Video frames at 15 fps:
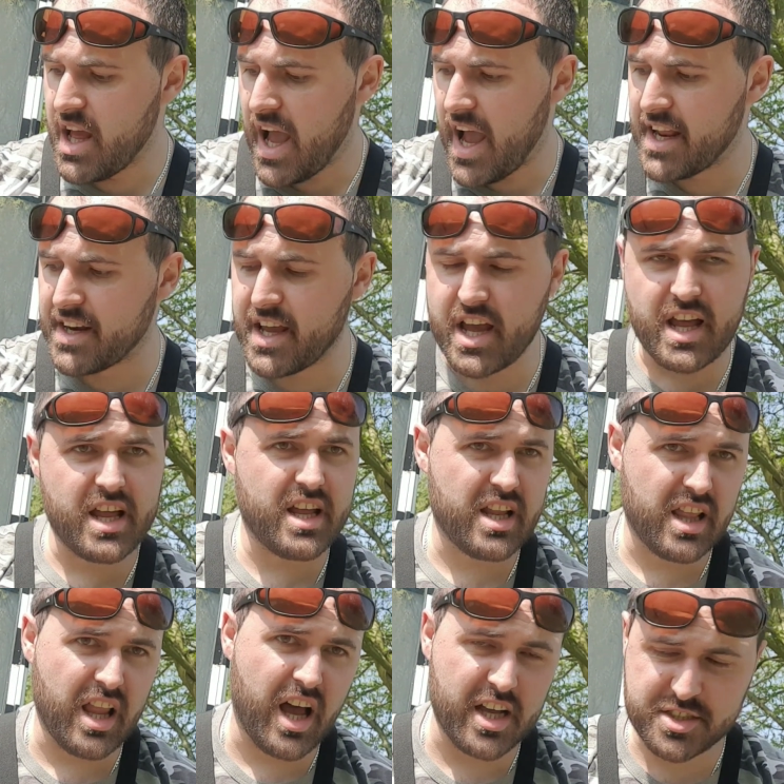And
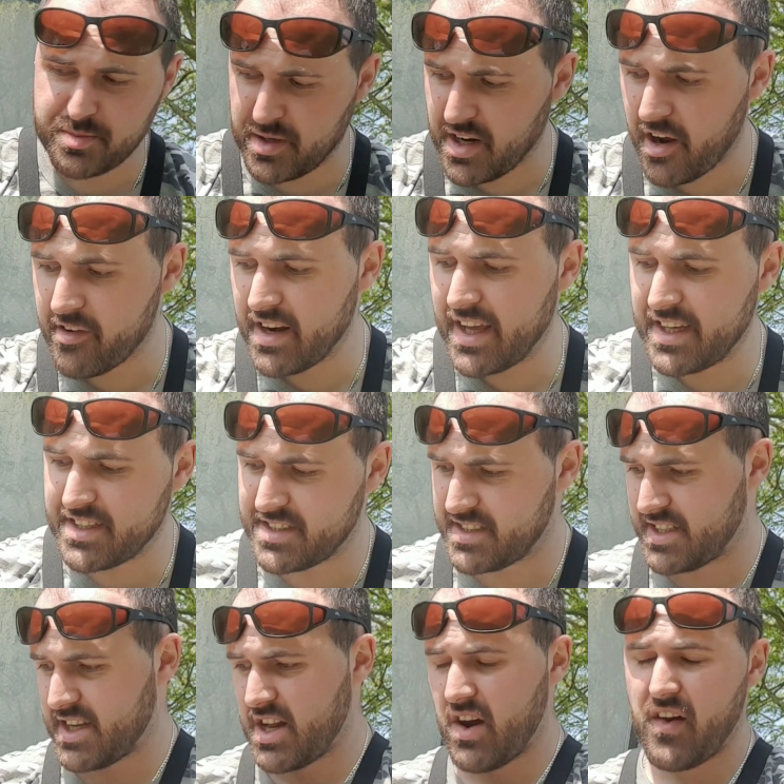last but no
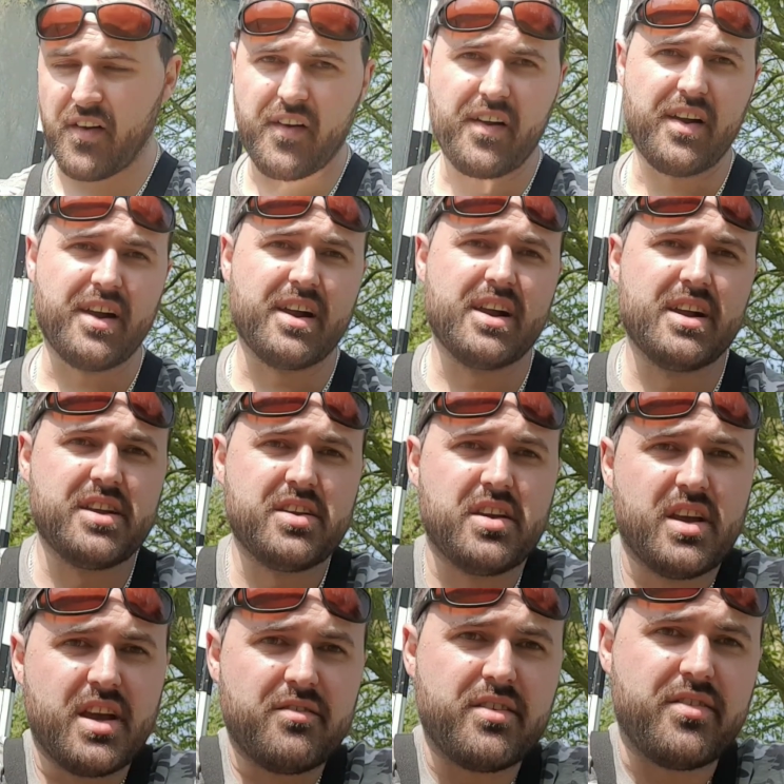least,
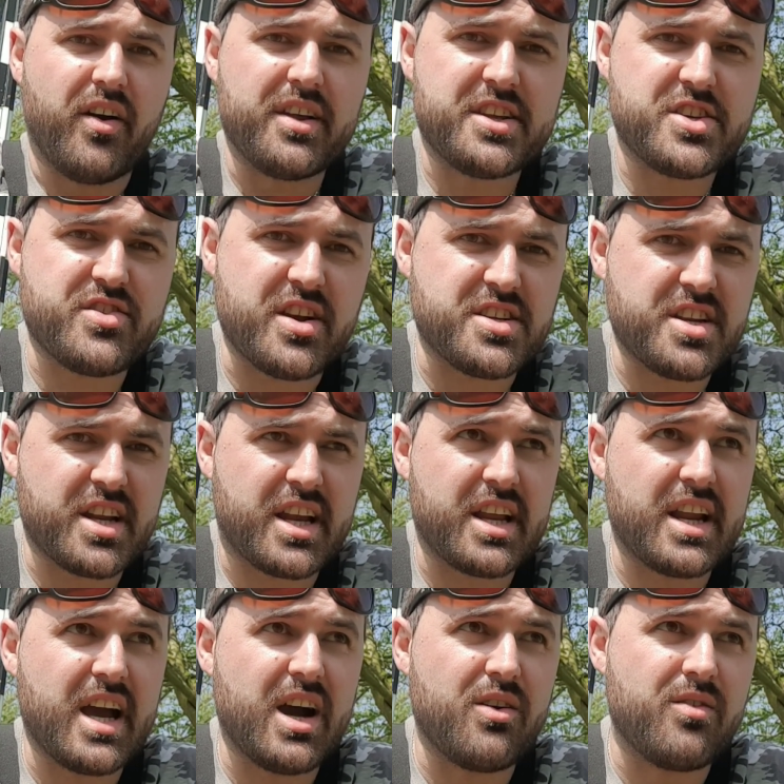if you find the stretch of the
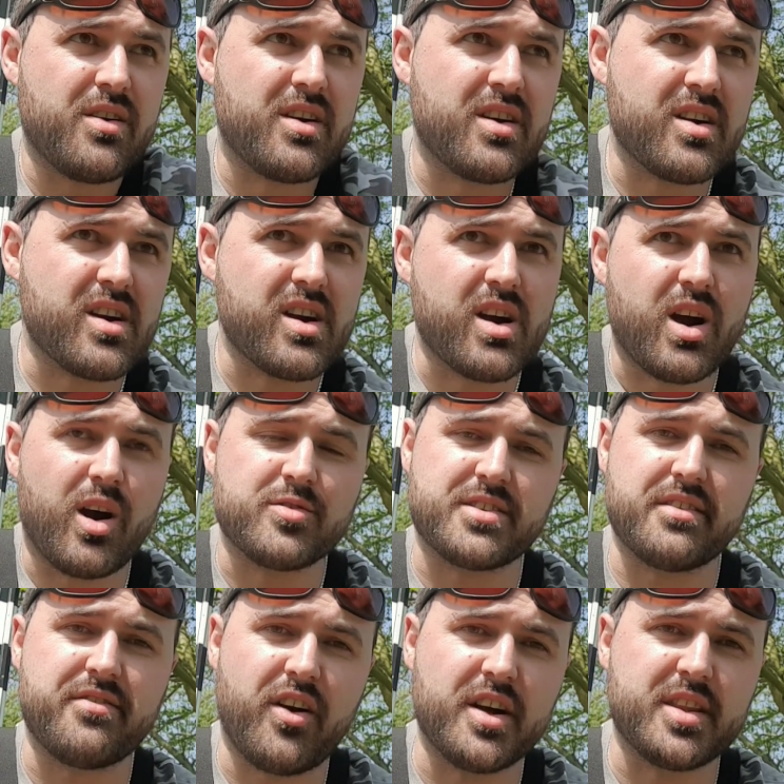canal,
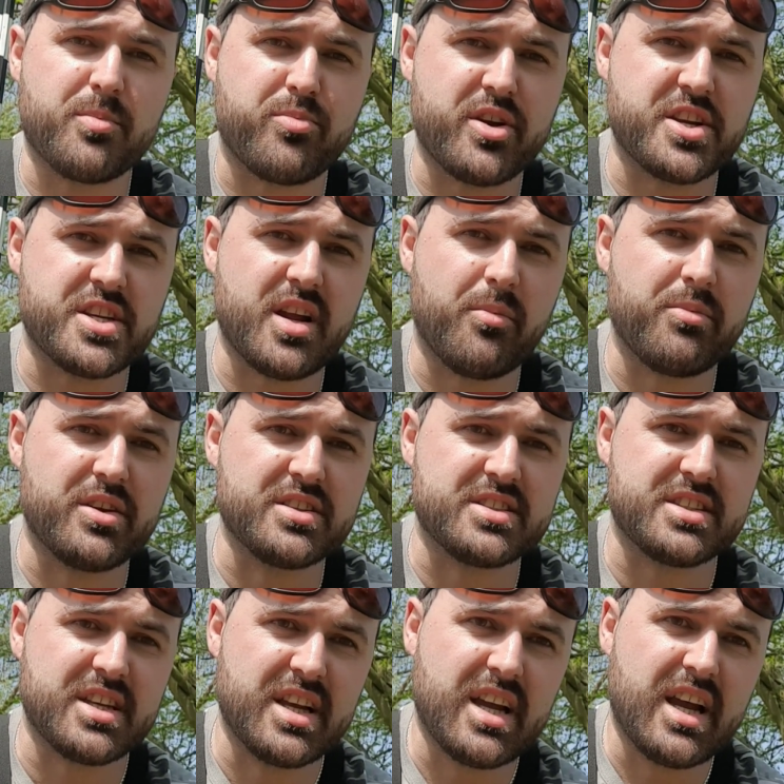obviously find the bridge
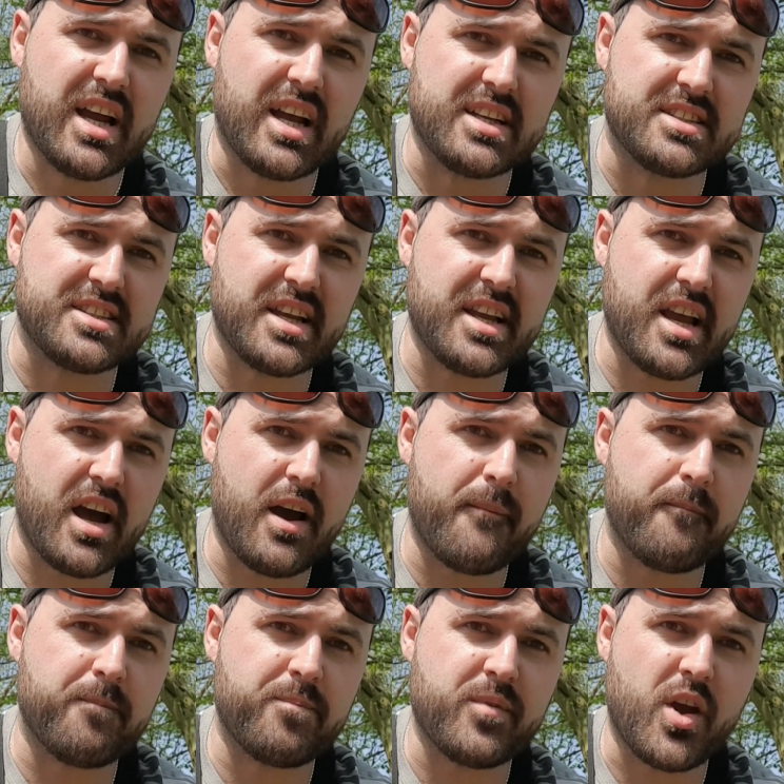numbers and see
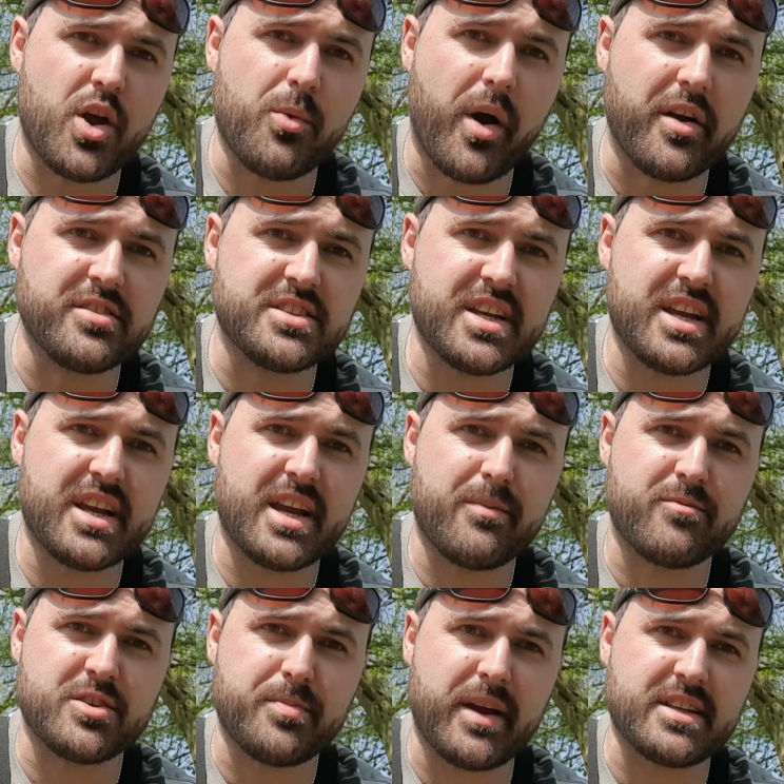who owns it
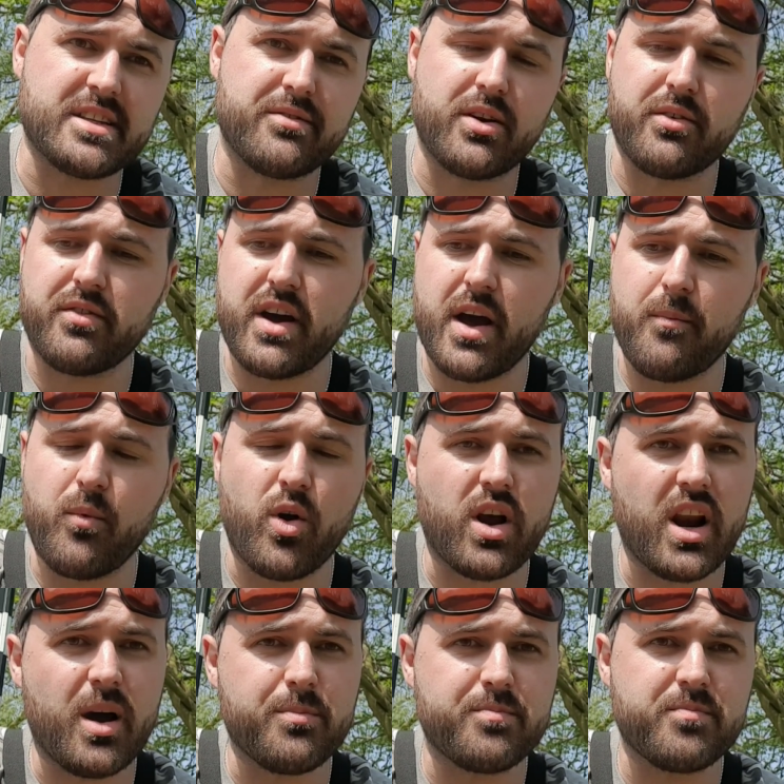in respective of what
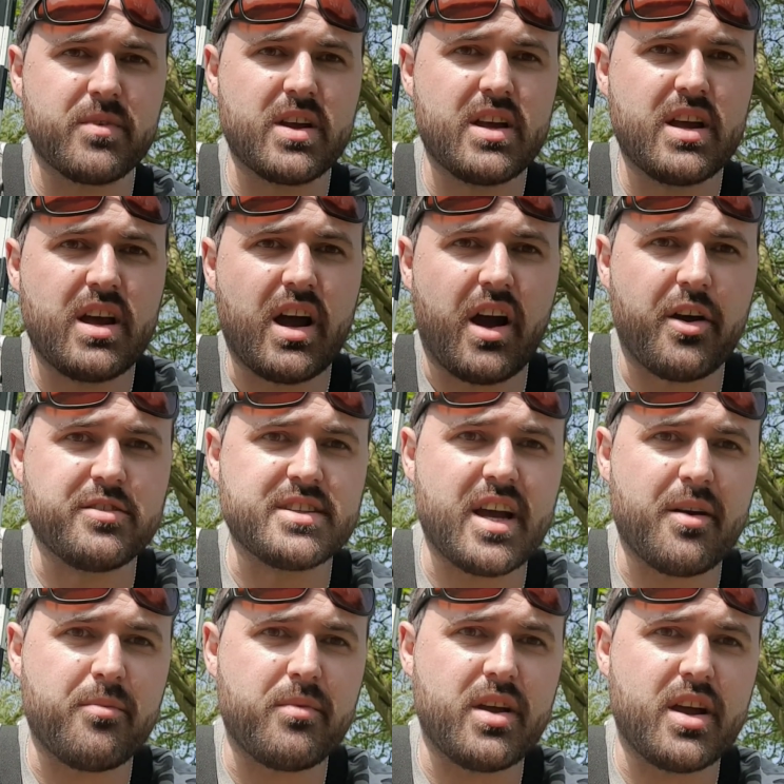club owns
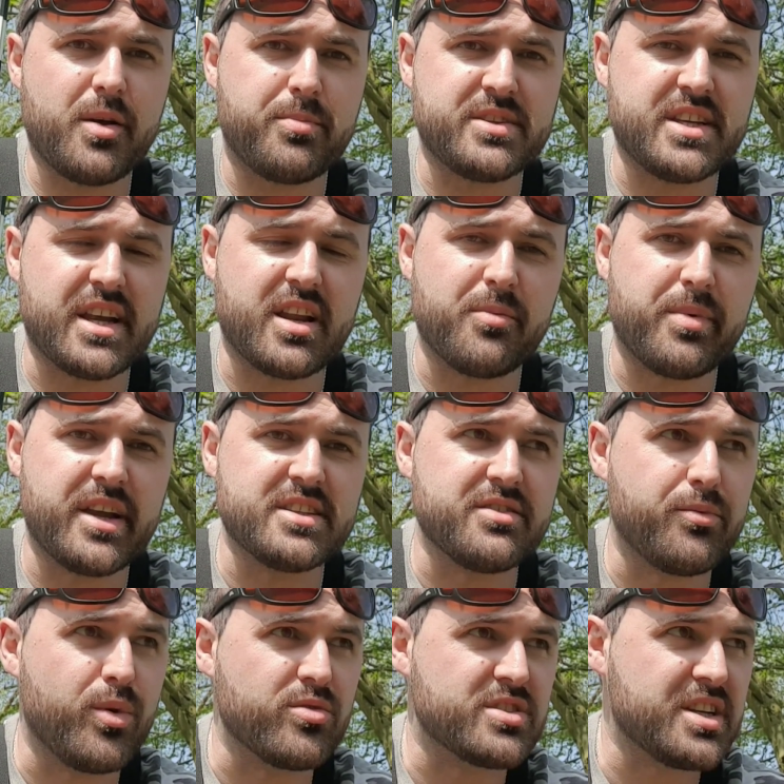that particular piece
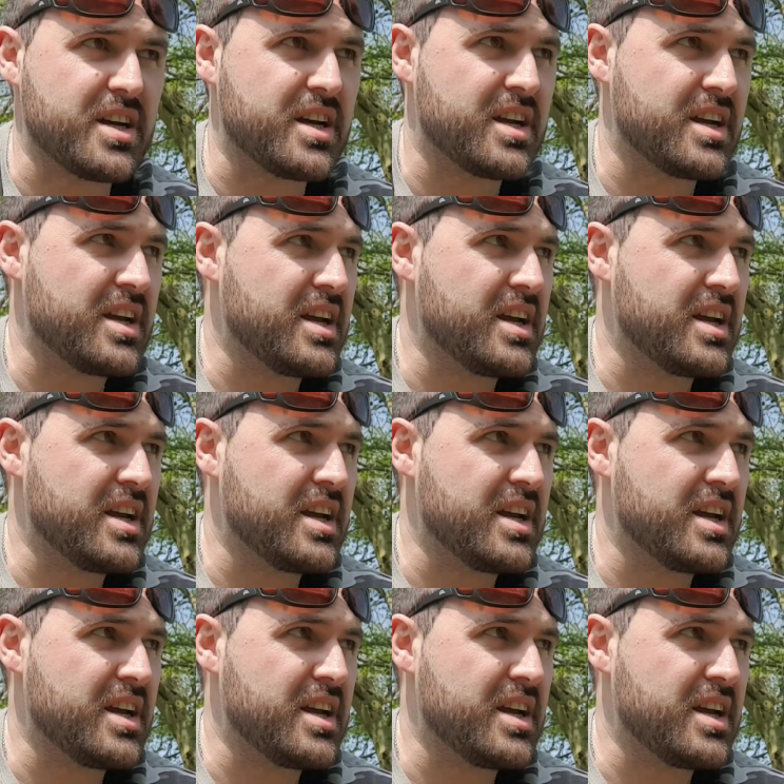of water,